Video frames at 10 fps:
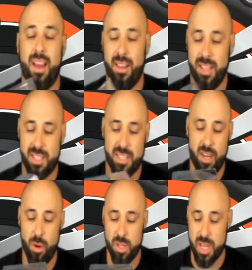This is a
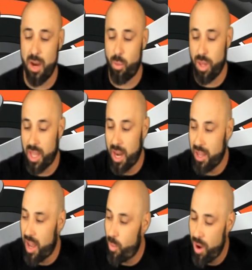new design where they kind of
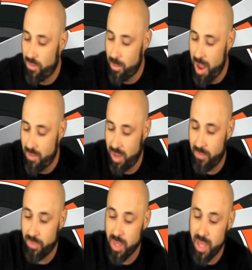got away from
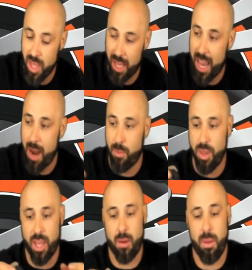having a camera
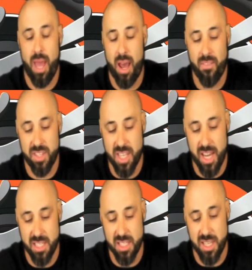that can be out of its
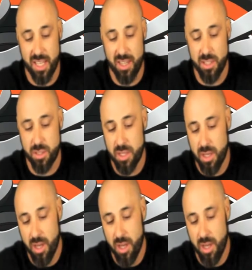cases like this